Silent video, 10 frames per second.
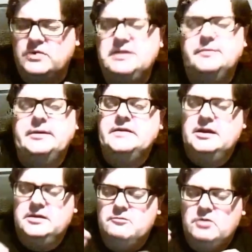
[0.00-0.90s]
think about
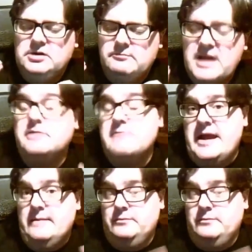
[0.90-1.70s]
that. You want to make your app.